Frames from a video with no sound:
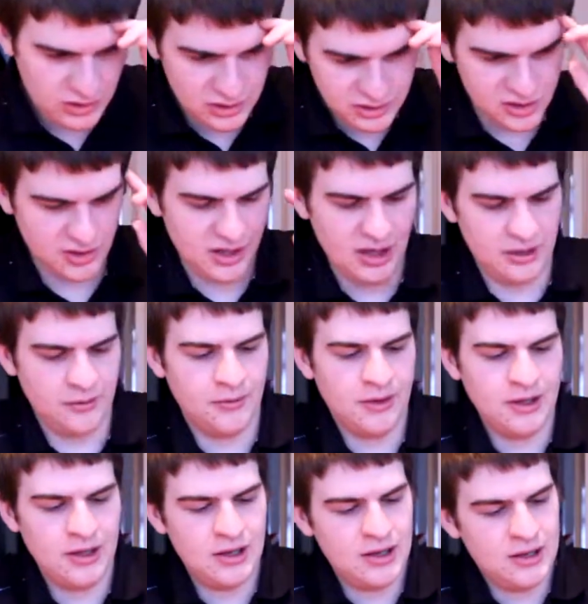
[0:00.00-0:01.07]
So then,
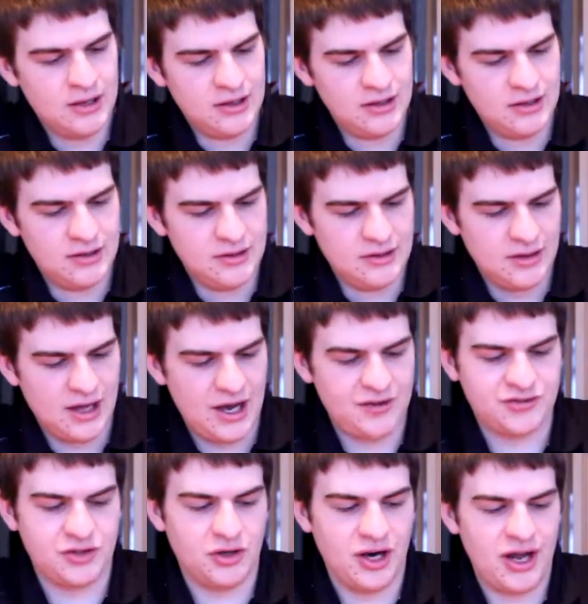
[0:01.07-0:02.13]

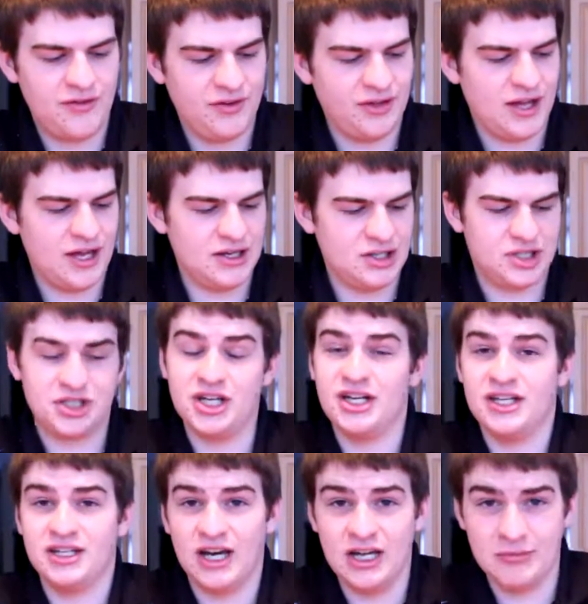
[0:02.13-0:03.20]
after having that
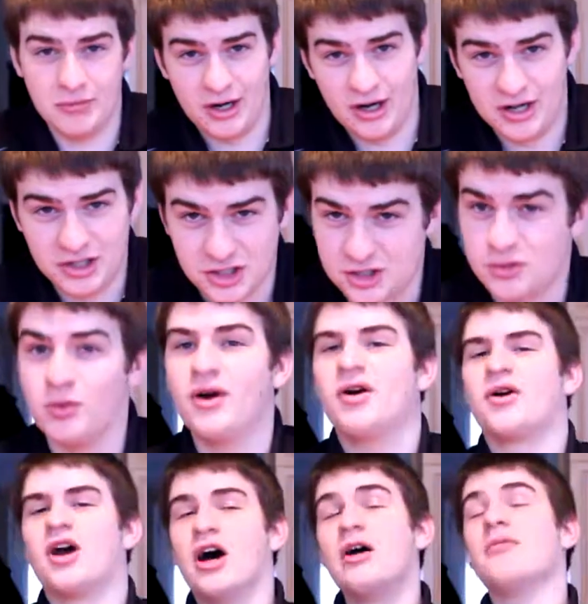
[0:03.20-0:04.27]
shitty nightmare, I just
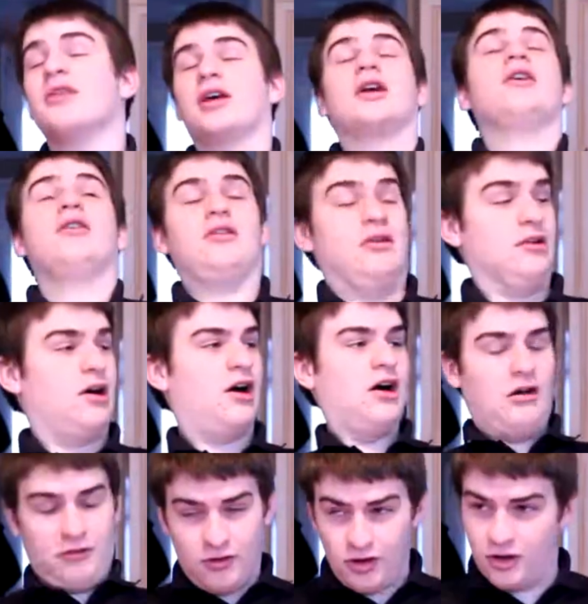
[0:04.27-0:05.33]
woke up like,
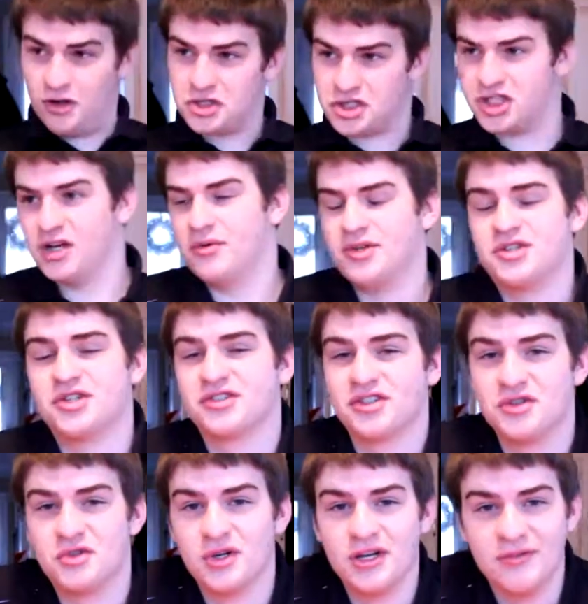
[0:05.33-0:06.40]
oh shit, it was just
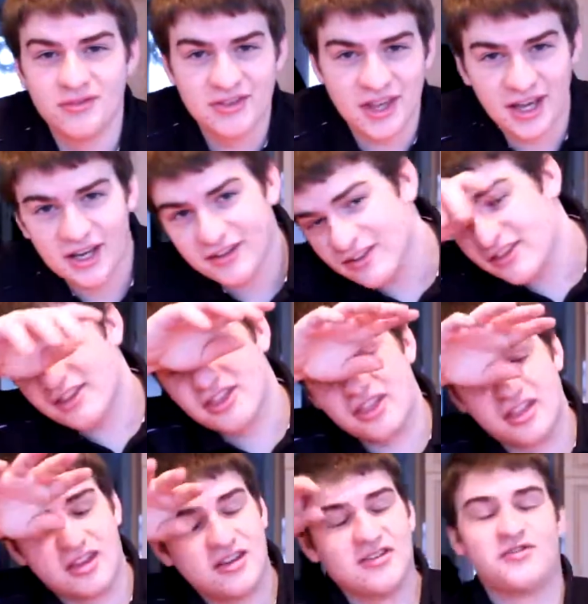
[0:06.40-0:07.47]
a dream, thank
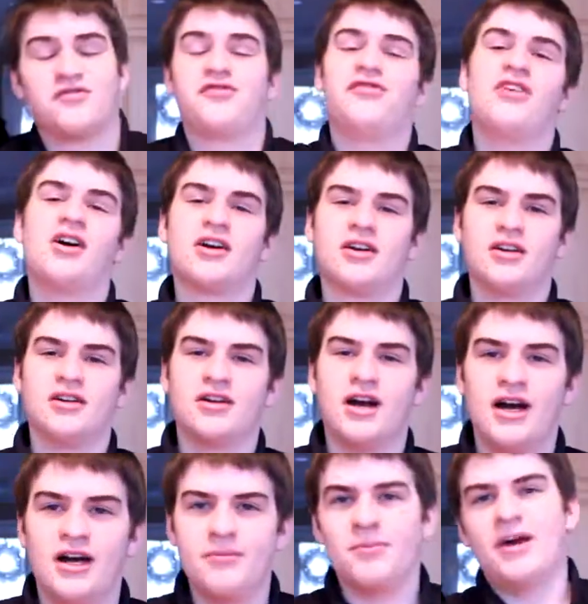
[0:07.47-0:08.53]
fucking
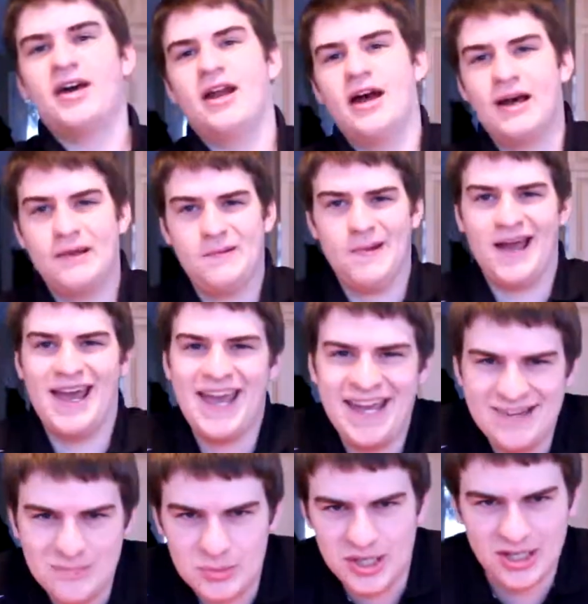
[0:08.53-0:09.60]
God, man. I
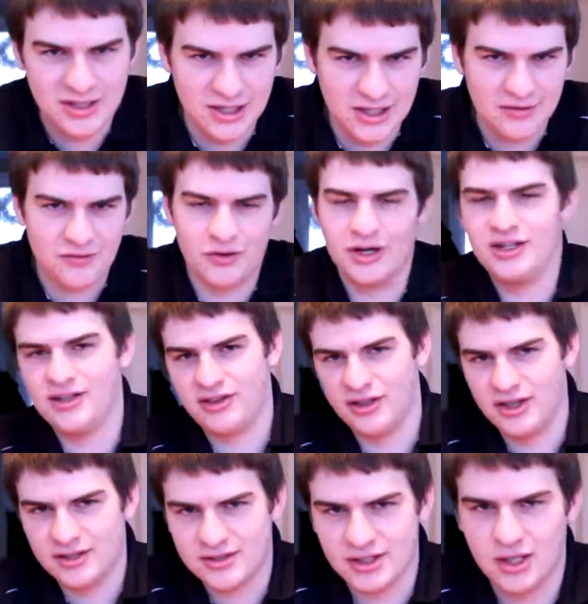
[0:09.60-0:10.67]
hate being late for
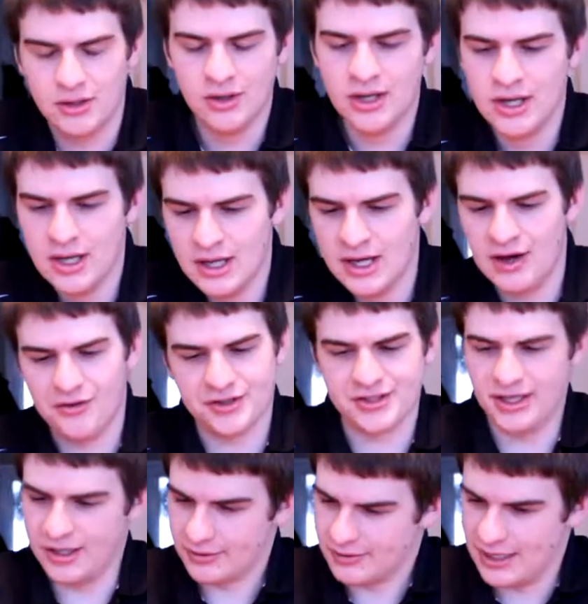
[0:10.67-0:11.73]
anything, so I was
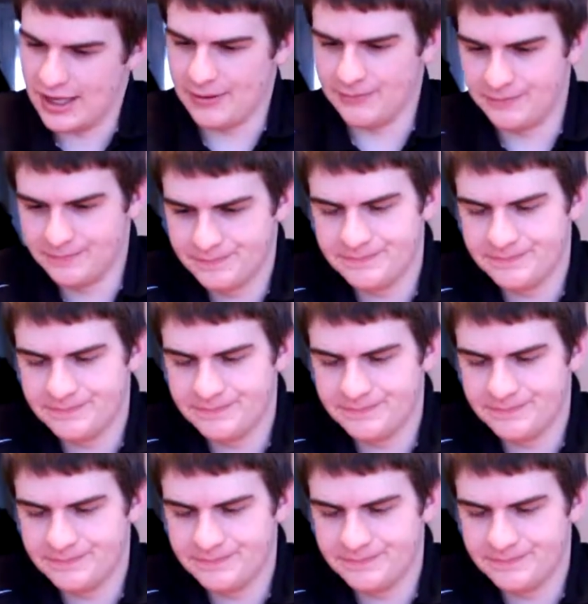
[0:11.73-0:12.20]
like, damn,